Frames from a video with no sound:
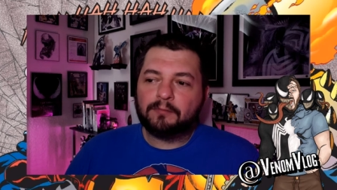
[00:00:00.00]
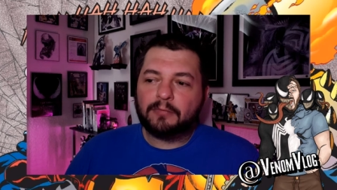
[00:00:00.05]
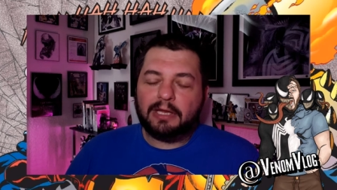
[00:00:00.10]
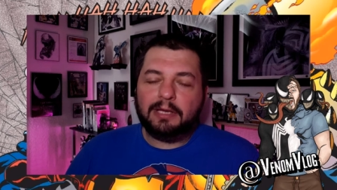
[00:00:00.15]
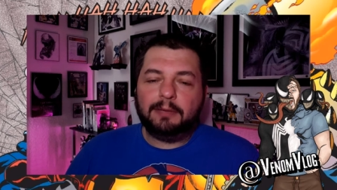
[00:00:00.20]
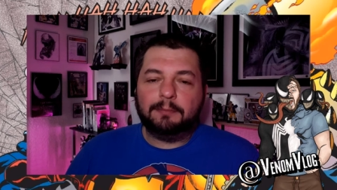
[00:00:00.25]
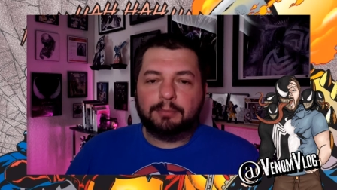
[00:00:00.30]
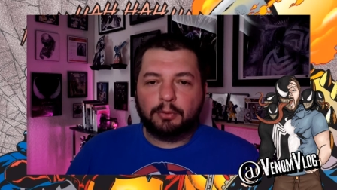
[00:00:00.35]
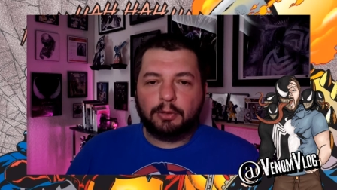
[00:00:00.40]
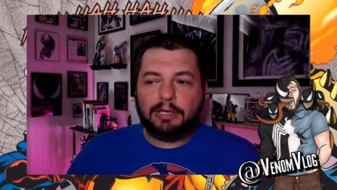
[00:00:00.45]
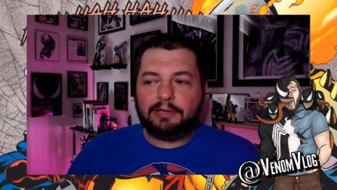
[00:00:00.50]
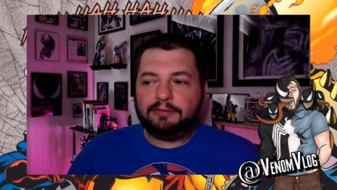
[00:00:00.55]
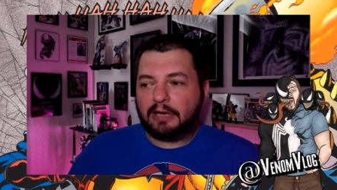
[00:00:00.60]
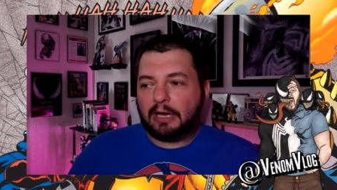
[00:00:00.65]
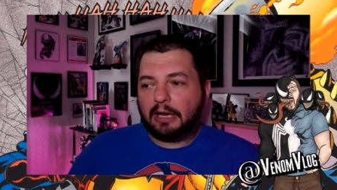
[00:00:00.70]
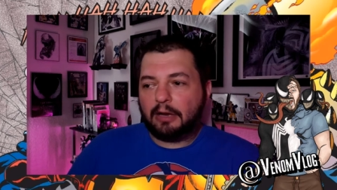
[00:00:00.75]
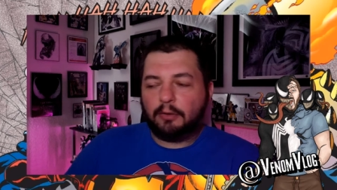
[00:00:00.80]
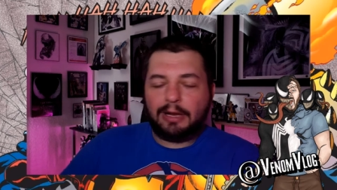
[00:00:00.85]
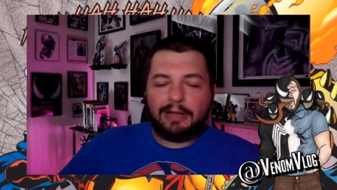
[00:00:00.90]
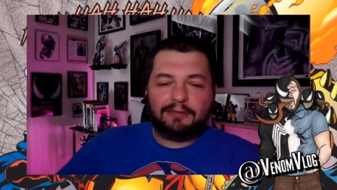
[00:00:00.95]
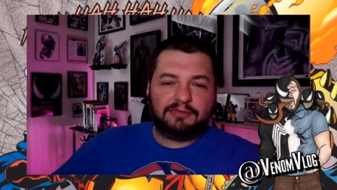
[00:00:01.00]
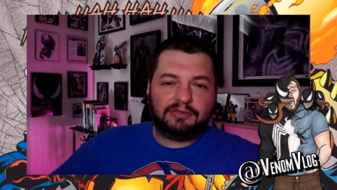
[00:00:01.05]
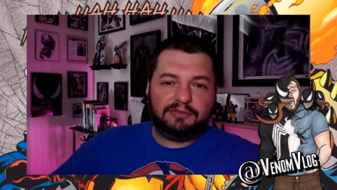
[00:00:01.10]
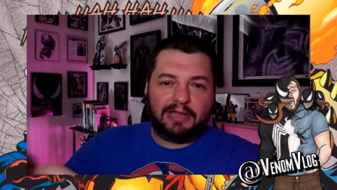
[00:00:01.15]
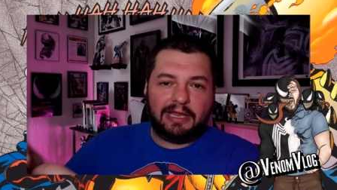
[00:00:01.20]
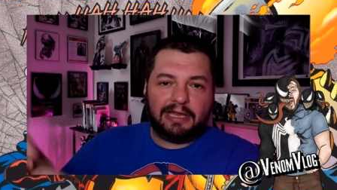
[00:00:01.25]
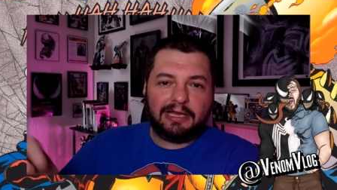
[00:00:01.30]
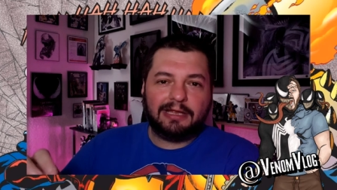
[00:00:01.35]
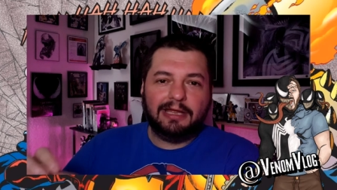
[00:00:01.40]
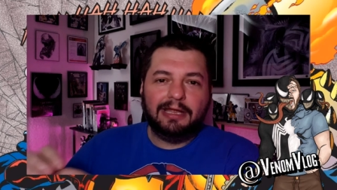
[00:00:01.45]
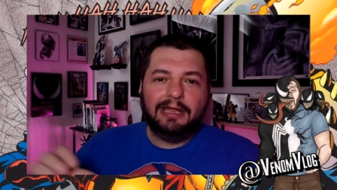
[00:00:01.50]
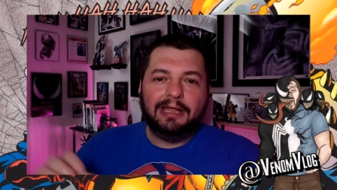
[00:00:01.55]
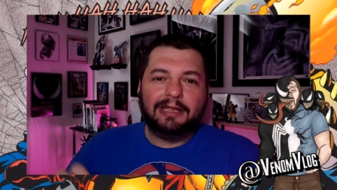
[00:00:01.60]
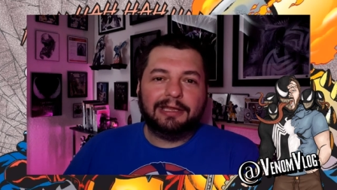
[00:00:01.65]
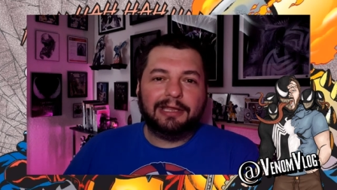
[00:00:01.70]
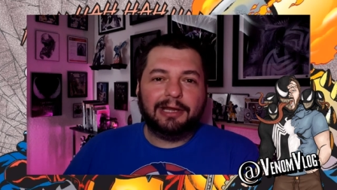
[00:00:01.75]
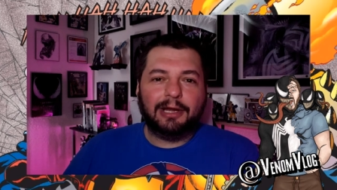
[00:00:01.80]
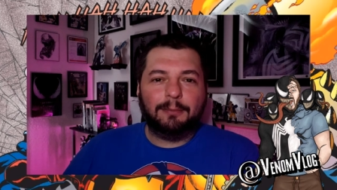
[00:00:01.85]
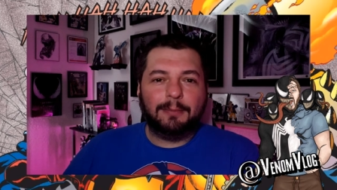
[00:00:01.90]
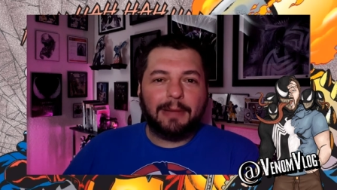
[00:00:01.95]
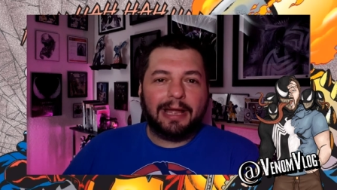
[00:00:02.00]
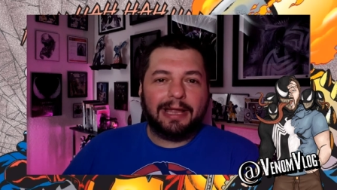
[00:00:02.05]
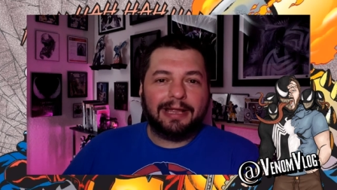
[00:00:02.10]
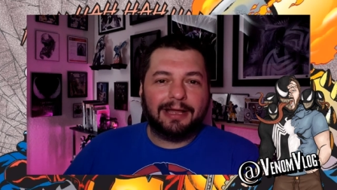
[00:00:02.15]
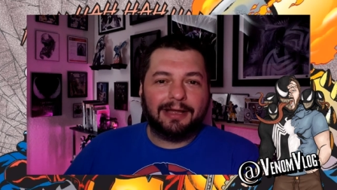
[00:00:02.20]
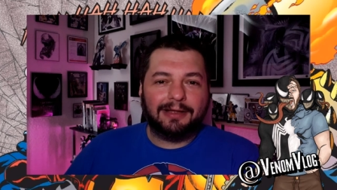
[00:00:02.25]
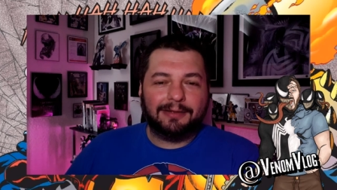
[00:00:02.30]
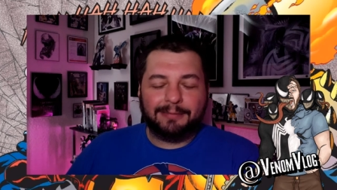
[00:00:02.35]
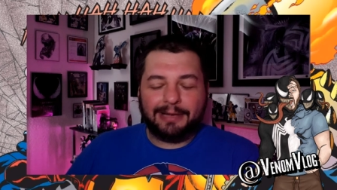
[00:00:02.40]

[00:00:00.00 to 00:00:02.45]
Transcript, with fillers: in print, and I don't have to take you know my uh,